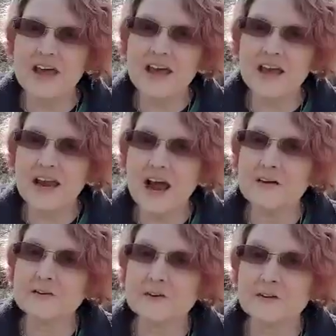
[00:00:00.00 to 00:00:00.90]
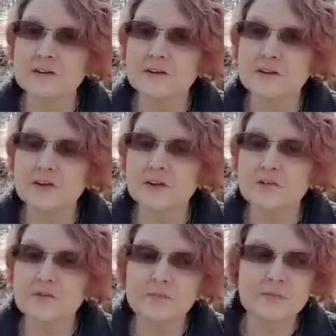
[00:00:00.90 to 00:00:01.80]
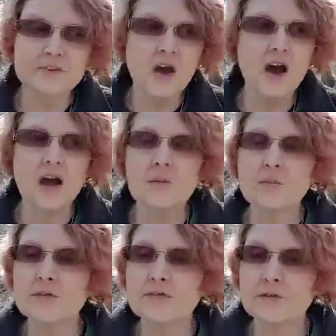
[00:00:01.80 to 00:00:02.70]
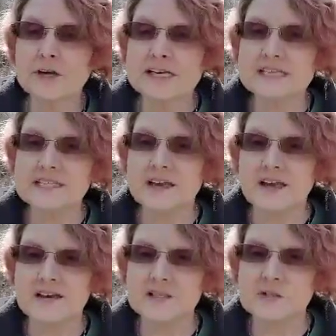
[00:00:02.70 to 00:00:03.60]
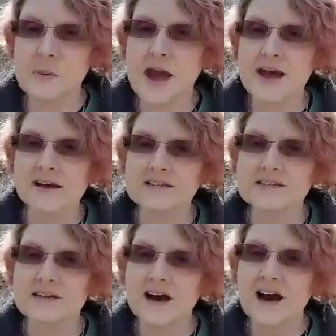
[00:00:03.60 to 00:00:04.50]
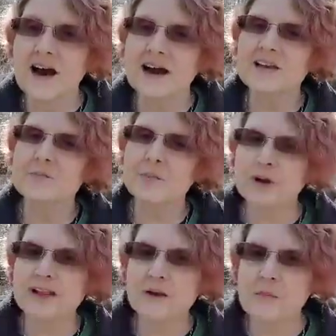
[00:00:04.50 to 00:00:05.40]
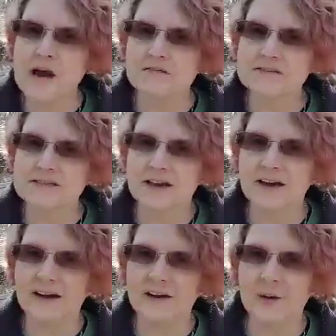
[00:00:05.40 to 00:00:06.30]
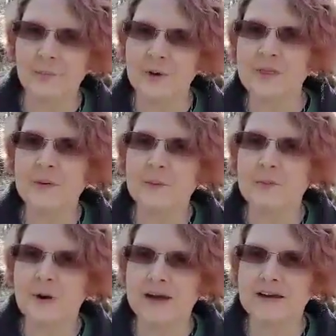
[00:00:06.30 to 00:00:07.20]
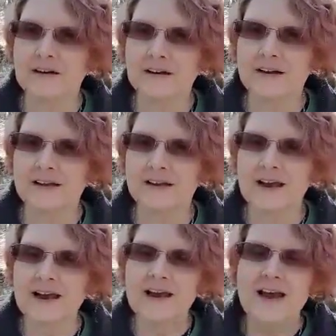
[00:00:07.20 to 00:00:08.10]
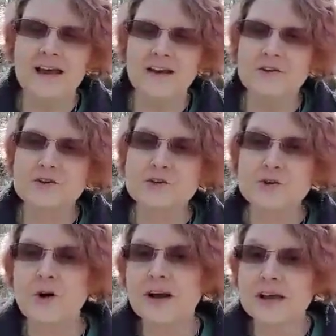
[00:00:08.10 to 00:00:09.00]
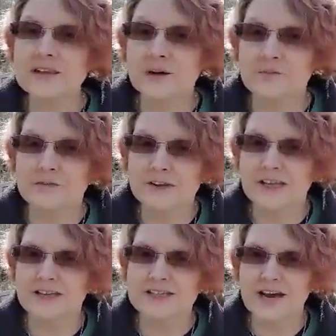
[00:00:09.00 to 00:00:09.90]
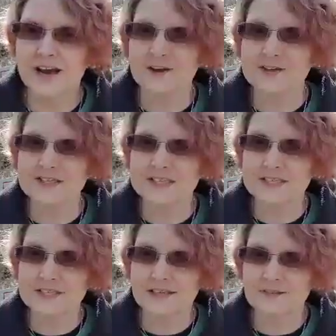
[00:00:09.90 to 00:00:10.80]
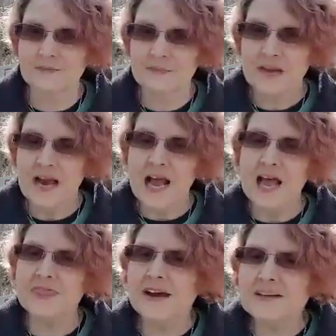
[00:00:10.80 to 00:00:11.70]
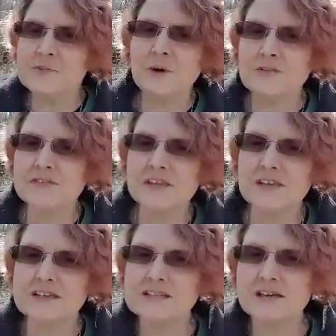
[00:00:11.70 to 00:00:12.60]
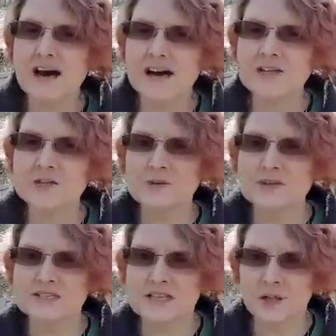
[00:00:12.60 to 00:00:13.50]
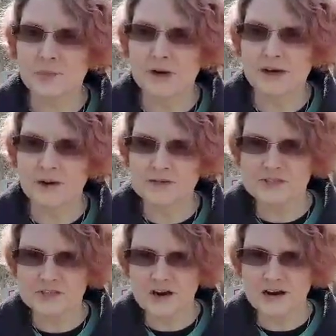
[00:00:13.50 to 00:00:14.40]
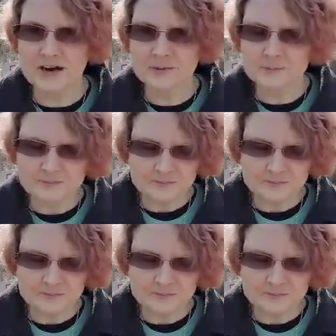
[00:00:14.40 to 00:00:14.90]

then after the time of freezing has passed, I can bring them outside and put them in my garden and enjoy them for the entire season. That's one of the things that I do to celebrate Ostara.